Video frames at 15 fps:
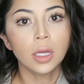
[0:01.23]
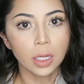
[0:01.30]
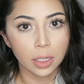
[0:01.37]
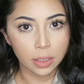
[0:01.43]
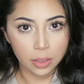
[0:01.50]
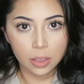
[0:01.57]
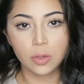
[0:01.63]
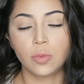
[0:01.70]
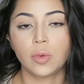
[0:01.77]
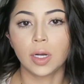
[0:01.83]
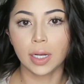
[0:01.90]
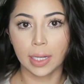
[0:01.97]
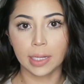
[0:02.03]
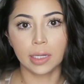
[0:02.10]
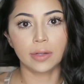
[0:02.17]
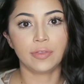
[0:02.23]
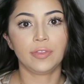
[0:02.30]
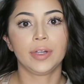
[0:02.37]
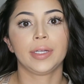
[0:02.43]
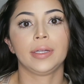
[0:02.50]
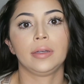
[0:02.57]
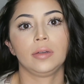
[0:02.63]
I don't know why I
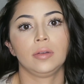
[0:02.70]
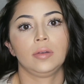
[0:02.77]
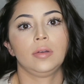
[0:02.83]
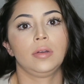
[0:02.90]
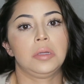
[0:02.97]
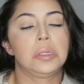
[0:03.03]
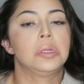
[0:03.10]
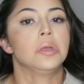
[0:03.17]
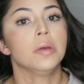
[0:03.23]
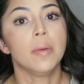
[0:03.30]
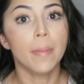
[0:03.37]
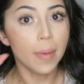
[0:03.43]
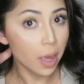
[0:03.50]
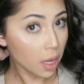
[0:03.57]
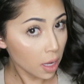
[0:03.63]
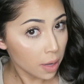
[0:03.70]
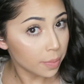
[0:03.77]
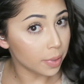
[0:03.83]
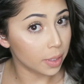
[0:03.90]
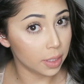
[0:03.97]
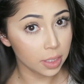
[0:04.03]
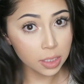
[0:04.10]
freaking
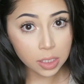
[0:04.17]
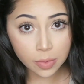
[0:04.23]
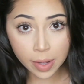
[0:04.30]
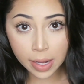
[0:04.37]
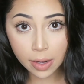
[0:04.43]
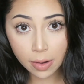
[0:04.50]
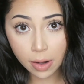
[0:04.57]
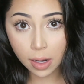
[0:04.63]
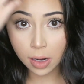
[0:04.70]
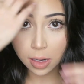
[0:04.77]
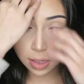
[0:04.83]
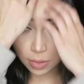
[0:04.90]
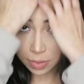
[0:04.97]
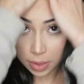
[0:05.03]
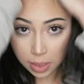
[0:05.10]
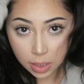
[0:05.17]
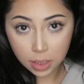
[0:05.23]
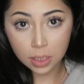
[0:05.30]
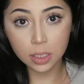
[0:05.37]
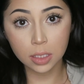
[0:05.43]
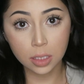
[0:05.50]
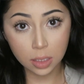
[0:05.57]
put a sweater on when
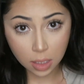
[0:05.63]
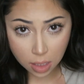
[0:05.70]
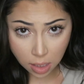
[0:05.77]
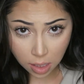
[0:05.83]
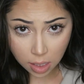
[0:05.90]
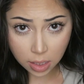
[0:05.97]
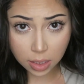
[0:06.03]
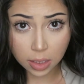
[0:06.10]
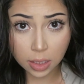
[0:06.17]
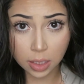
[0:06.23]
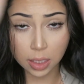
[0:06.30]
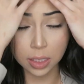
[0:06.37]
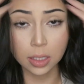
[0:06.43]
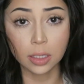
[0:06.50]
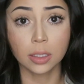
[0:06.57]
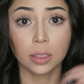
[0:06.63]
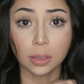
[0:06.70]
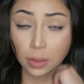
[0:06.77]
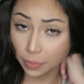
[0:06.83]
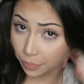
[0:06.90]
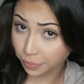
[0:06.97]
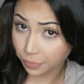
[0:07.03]
it's hot in here.